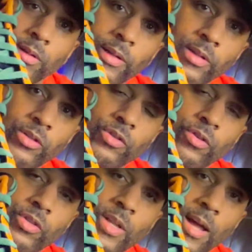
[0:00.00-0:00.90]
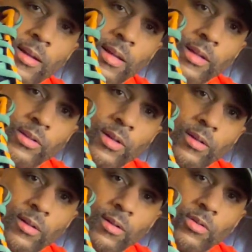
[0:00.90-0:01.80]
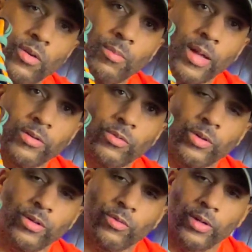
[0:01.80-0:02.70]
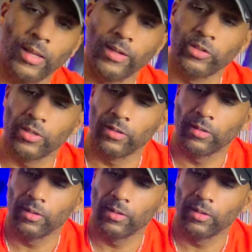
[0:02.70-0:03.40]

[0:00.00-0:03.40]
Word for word: And this is your stock lacing. So imagine when you relace it,